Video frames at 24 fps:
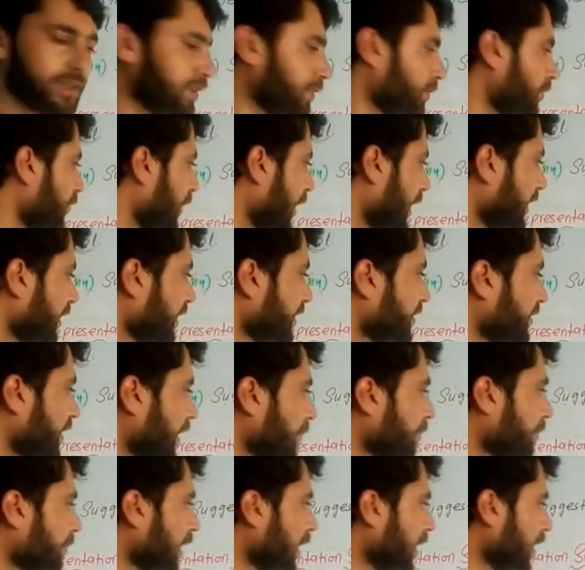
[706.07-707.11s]
for the
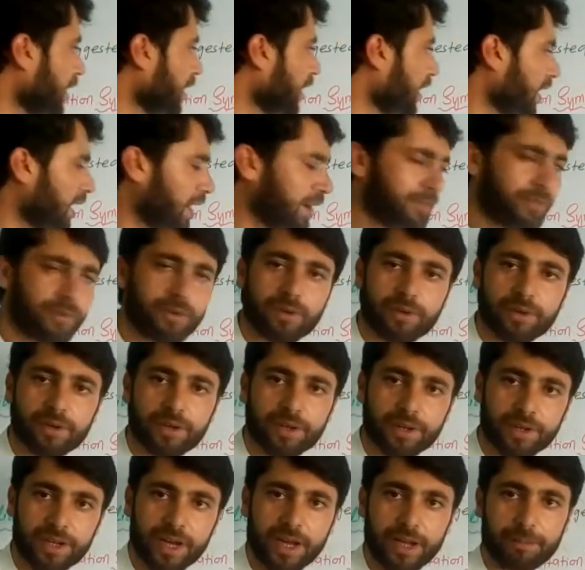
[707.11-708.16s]
symbol of
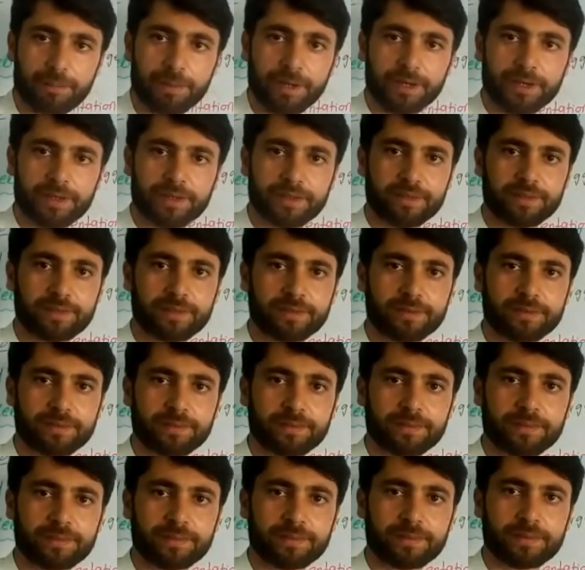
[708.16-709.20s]
carbon.
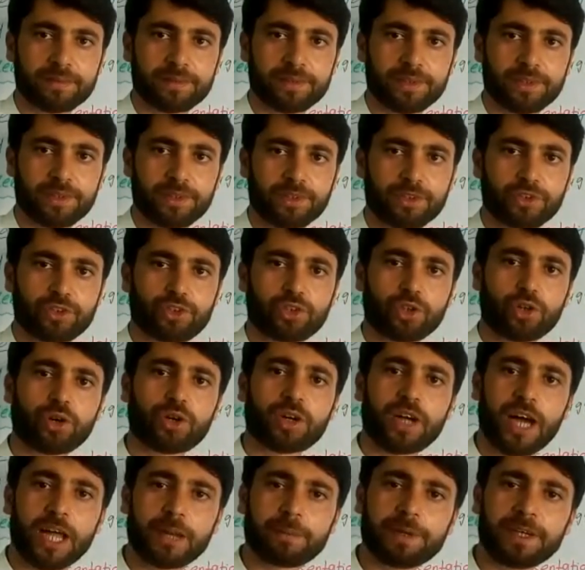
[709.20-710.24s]
So
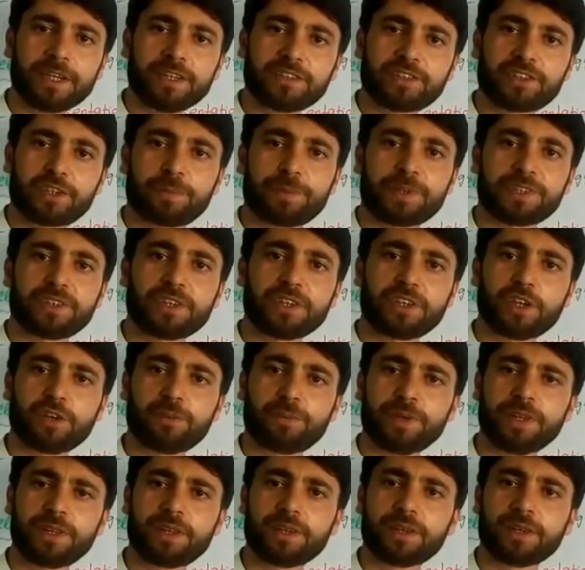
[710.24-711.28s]
carbon is represented
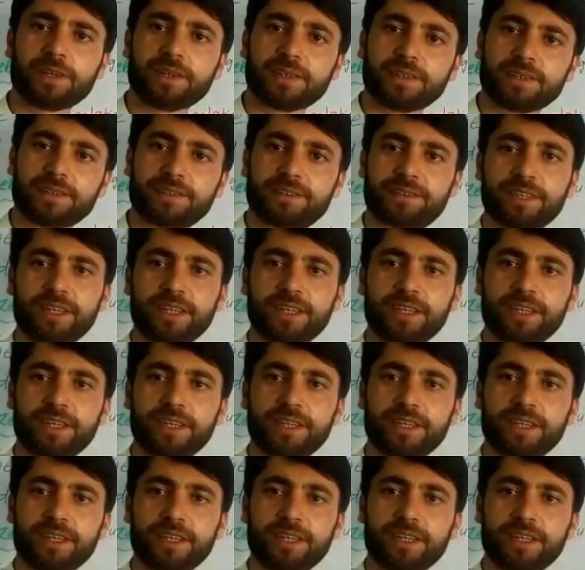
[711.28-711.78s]
with C.